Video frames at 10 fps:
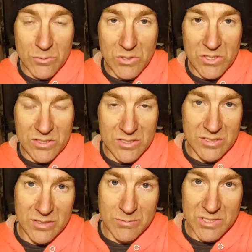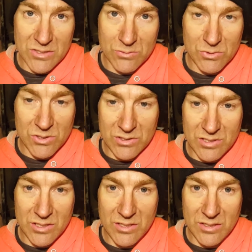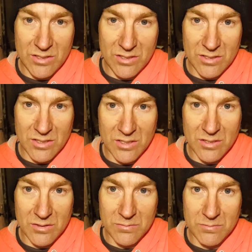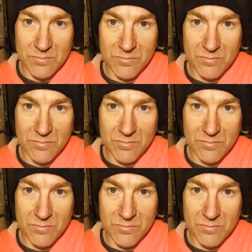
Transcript: for me it worked. The stem cells worked, and